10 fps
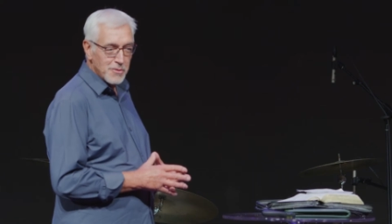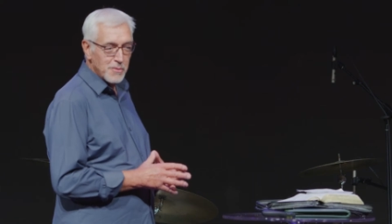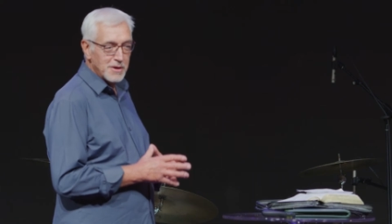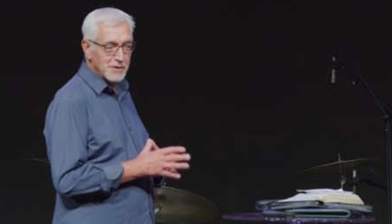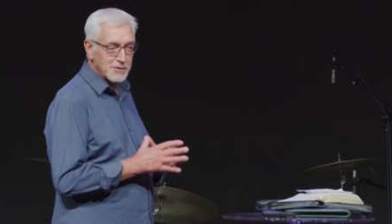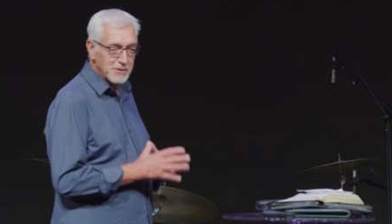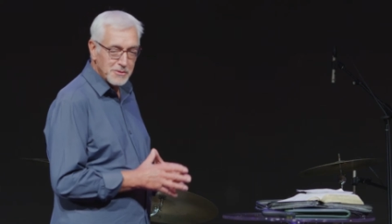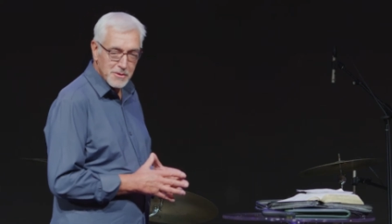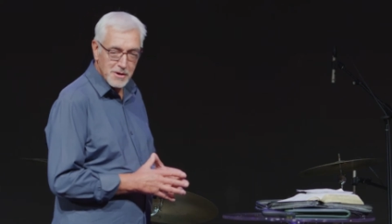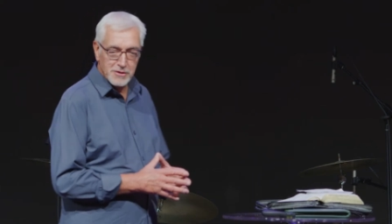What he's
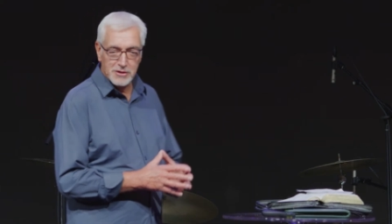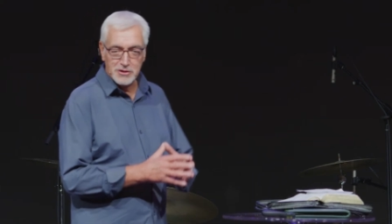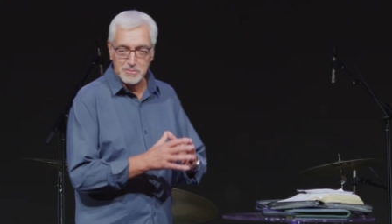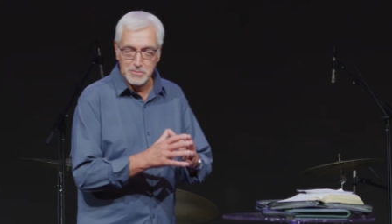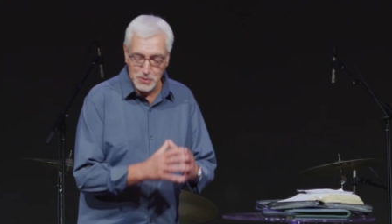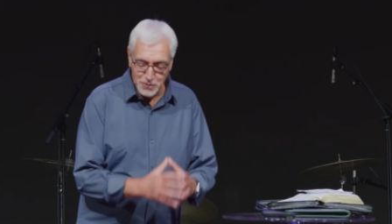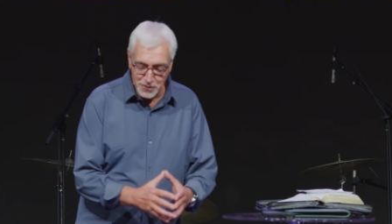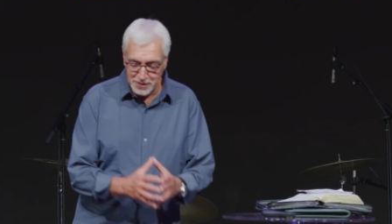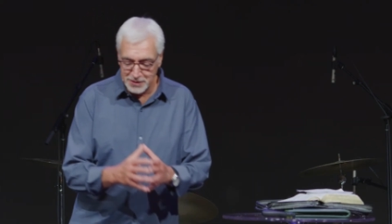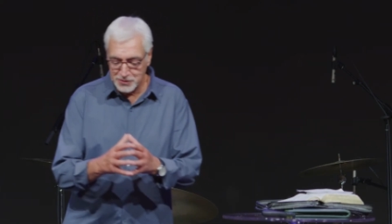doing is he's
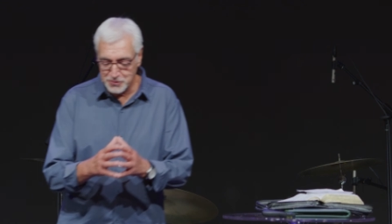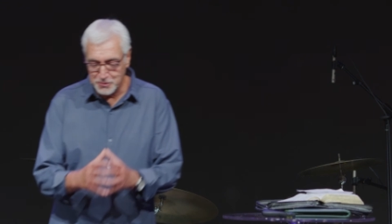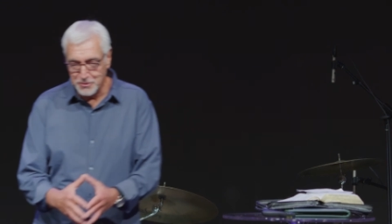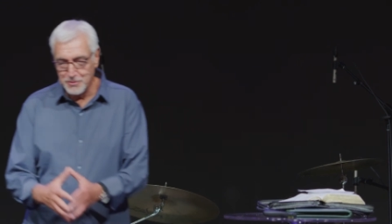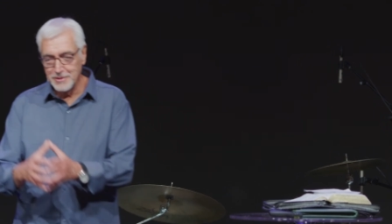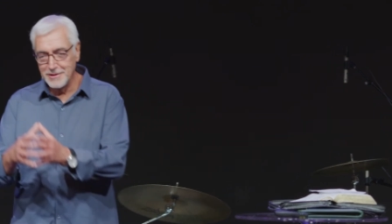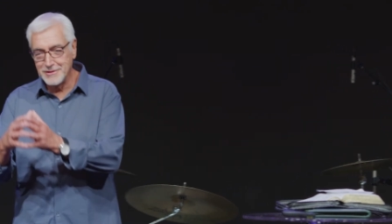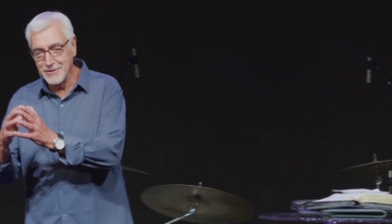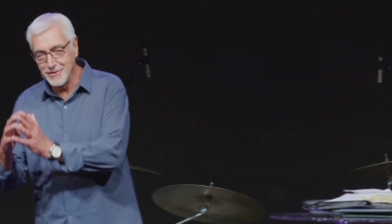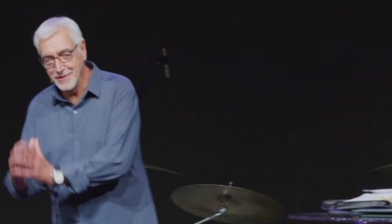moving us toward
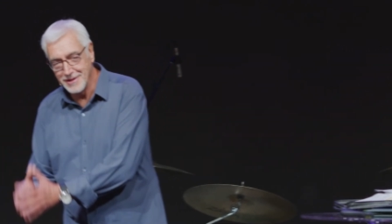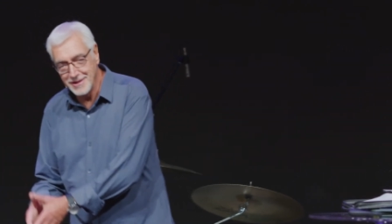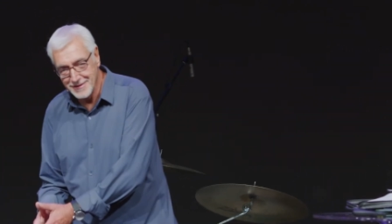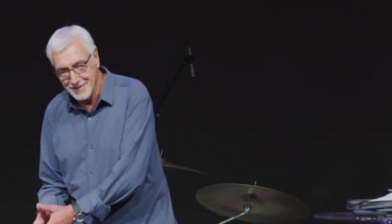eternity.